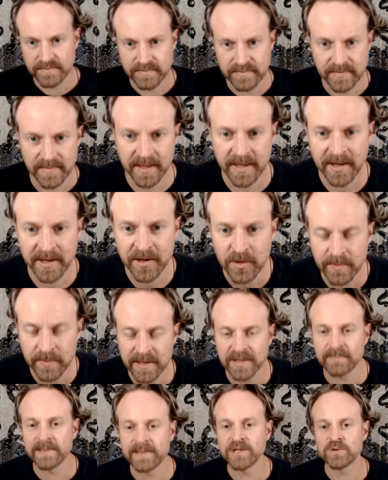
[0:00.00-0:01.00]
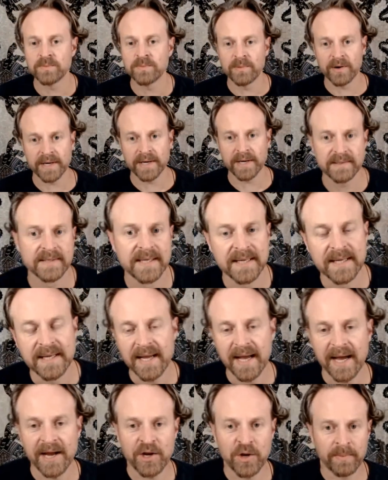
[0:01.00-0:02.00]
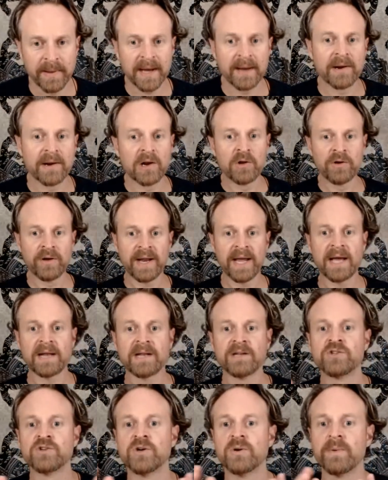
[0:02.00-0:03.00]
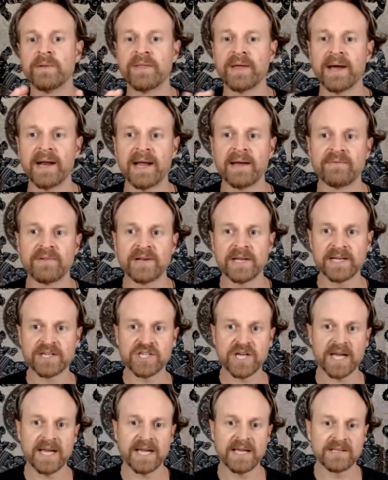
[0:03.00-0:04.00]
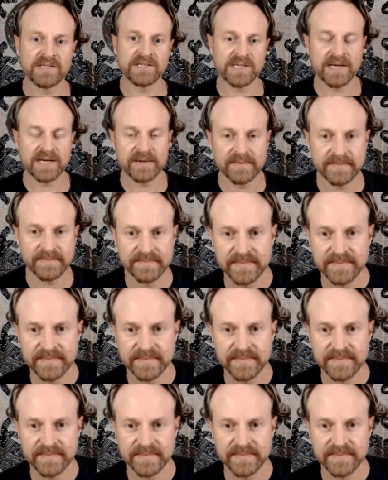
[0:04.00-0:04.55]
and you'll be in the mental body. And you'll be able to learn how to do it without having to get your hands out.